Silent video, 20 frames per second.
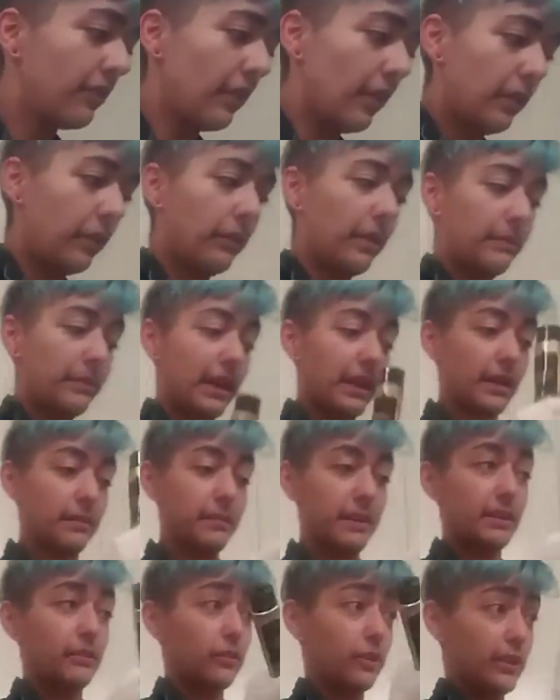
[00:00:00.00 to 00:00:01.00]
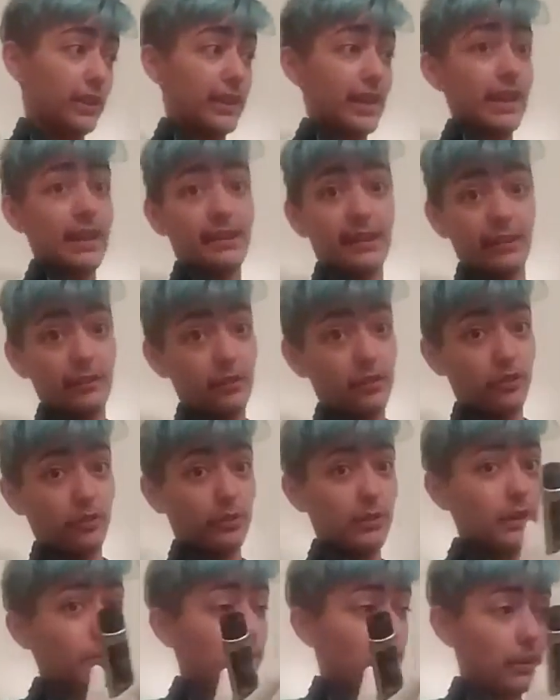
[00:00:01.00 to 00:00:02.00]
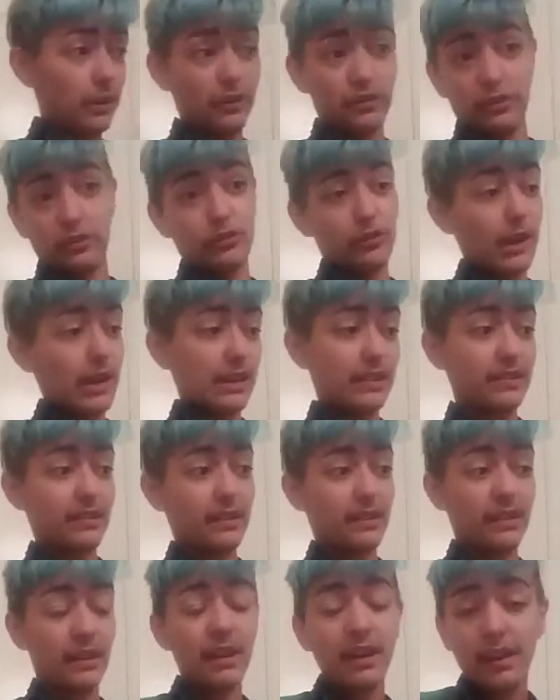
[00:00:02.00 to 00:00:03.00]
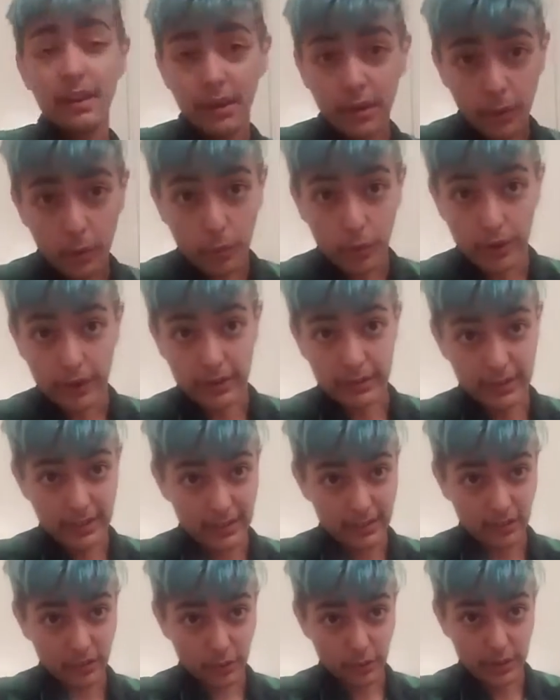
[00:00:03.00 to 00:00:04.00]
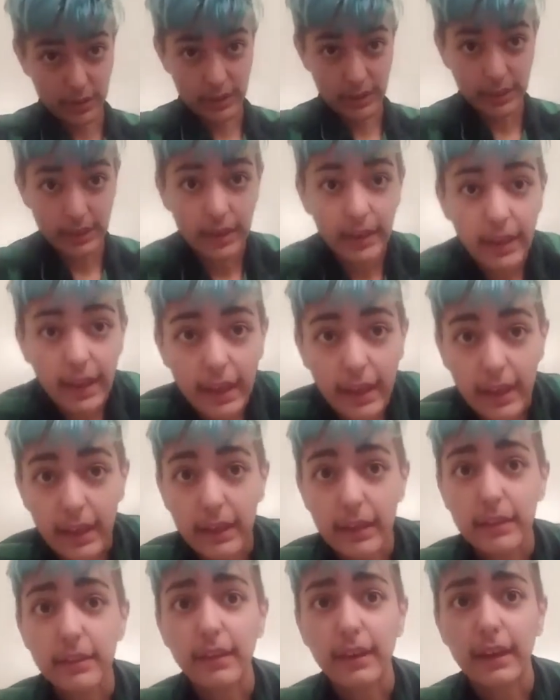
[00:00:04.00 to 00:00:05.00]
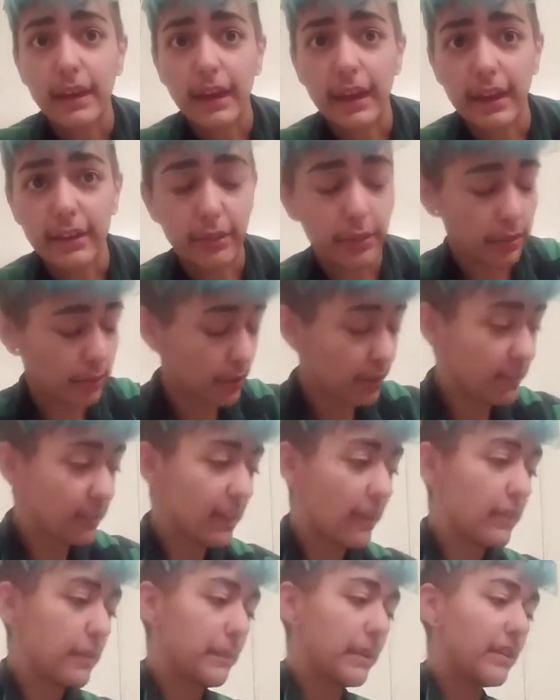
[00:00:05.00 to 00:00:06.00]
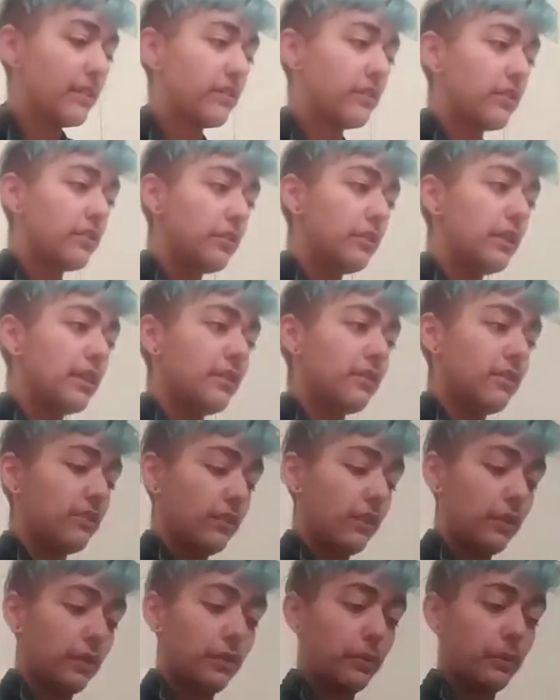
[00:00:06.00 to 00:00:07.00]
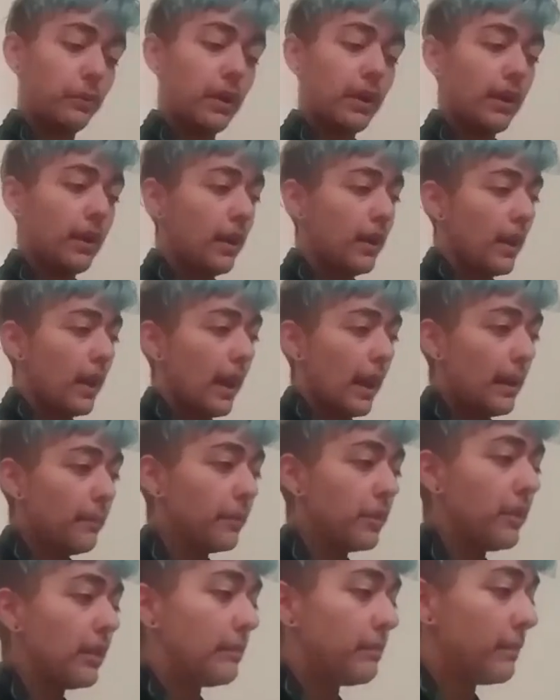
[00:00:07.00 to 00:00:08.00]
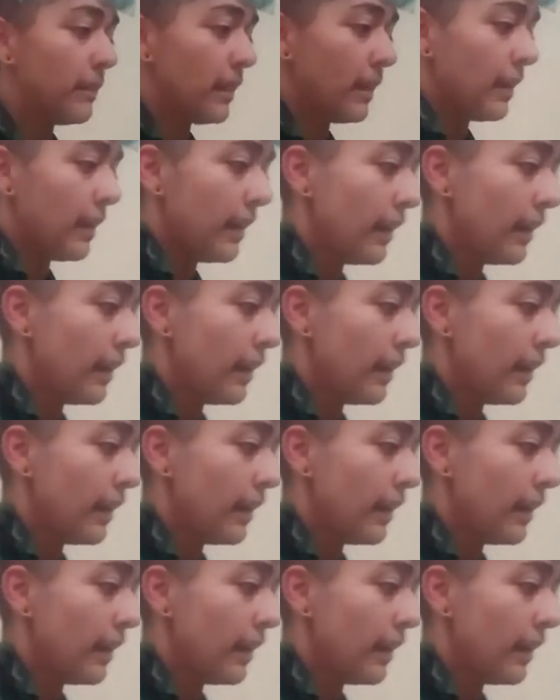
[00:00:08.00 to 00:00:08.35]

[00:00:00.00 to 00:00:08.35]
so I'm not going to be looking at another screen. We're also trying to work this screen, and I got 37 minutes to do this, so I'm good.